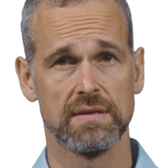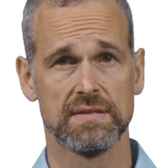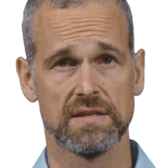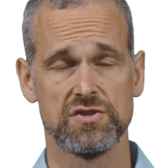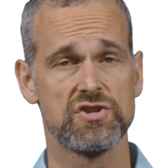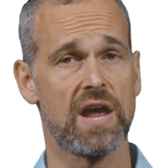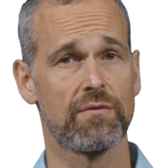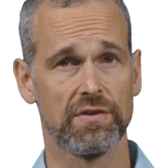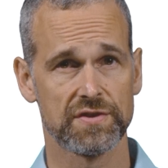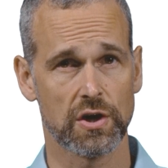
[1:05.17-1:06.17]
is a
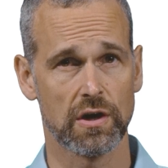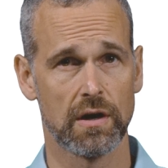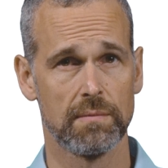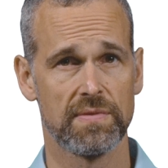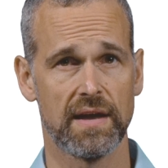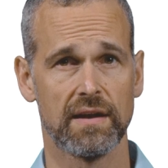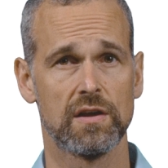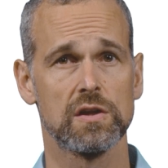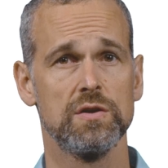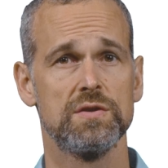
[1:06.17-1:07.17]
general term that
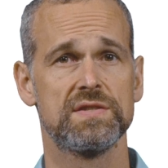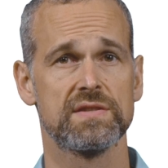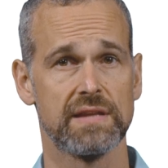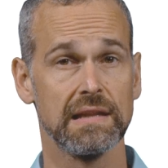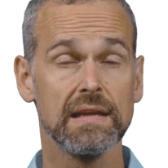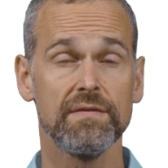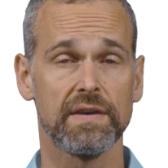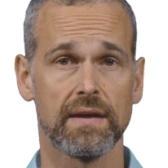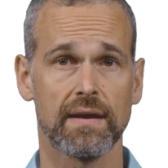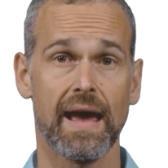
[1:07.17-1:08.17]
includes the
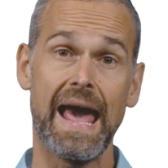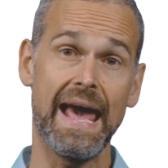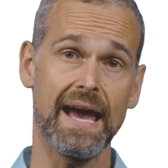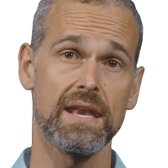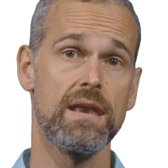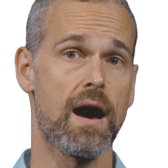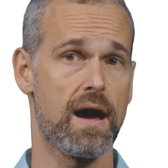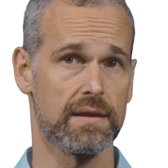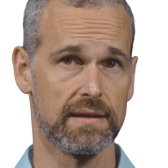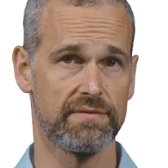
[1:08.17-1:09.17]
living and
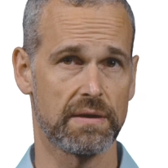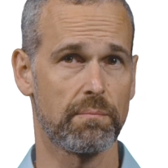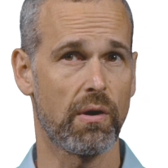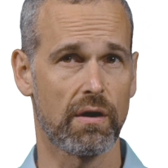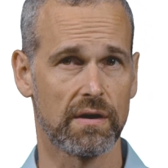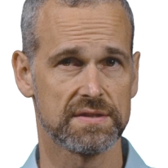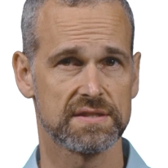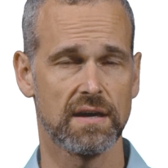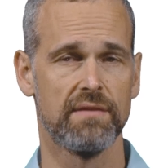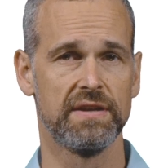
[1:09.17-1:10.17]
non living
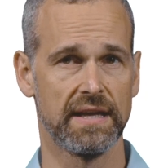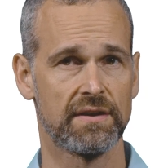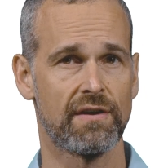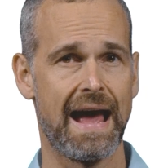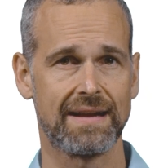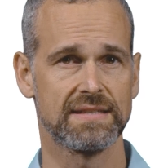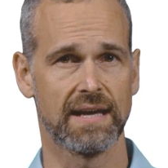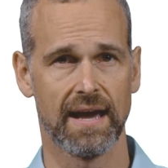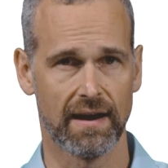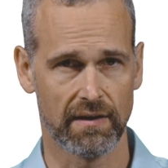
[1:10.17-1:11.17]
parts of an interacting
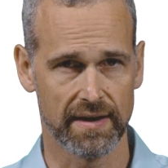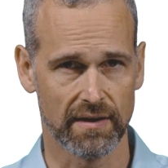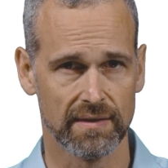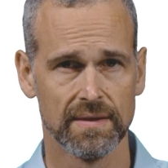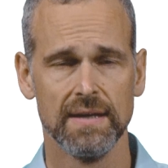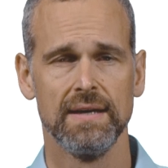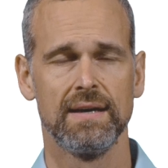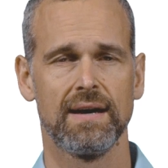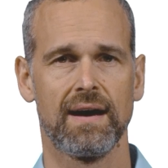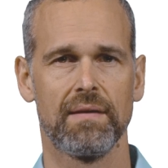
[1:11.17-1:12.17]
area.
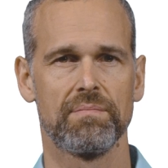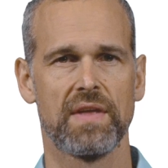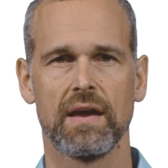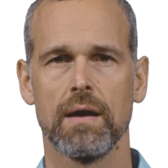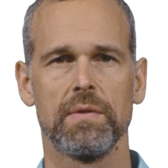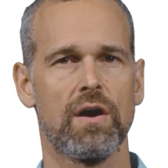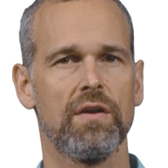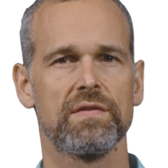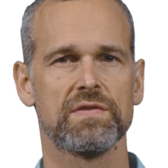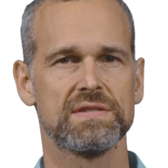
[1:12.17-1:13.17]
Uh, they come in all
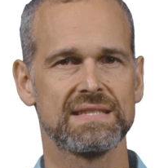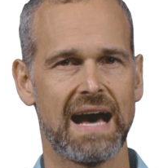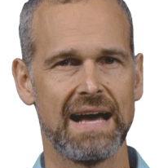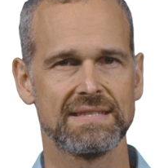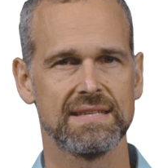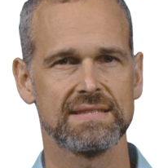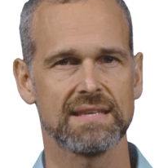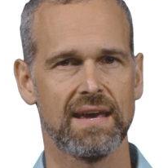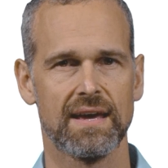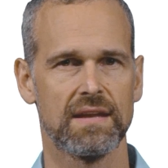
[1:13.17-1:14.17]
different sizes,
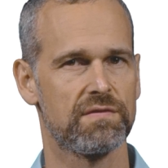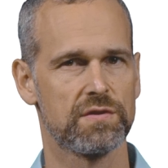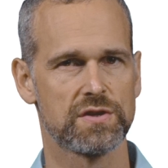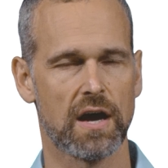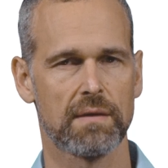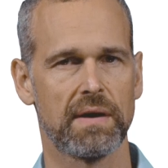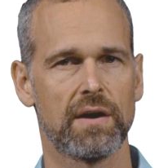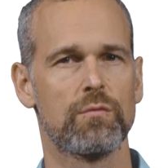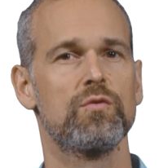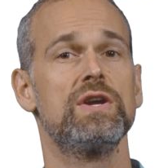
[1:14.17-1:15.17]
and if you talk about
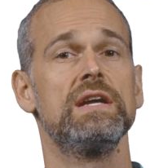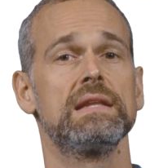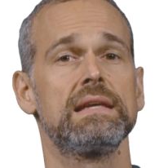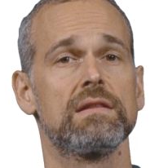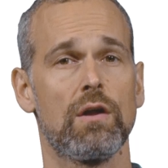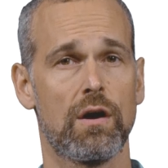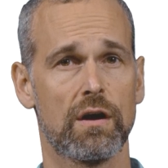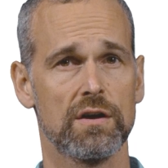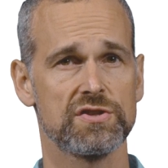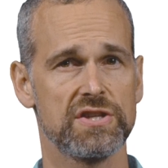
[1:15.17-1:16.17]
a really
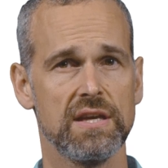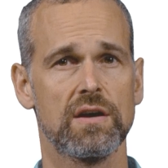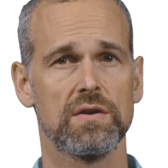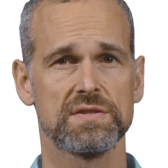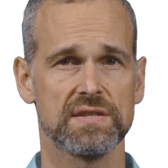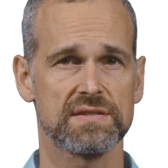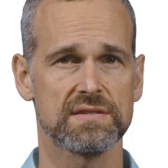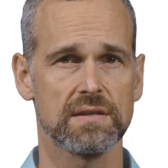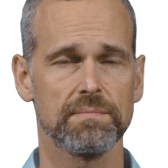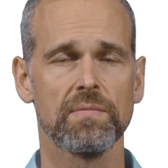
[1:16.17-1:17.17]
large
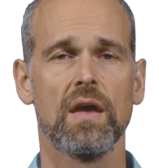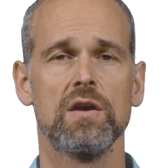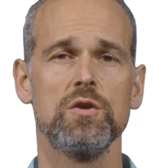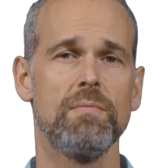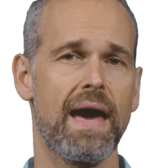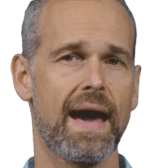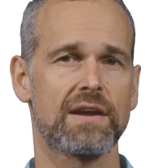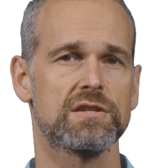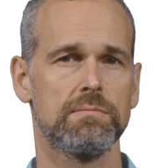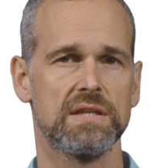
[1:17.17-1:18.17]
ecosystem, you may
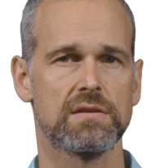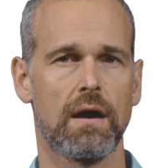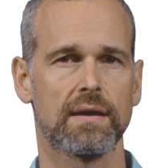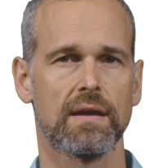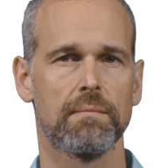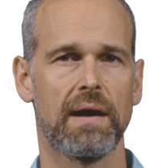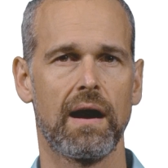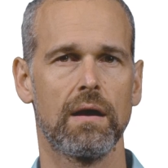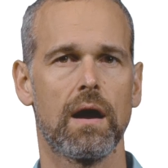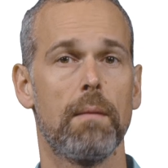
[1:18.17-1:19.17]
actually be talking
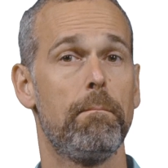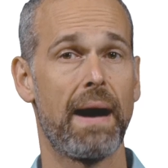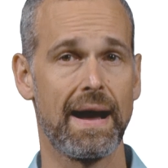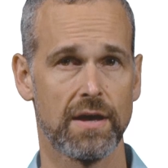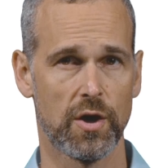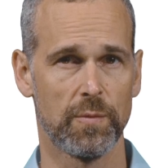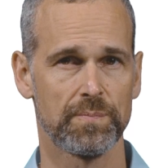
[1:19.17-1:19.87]
about a biome.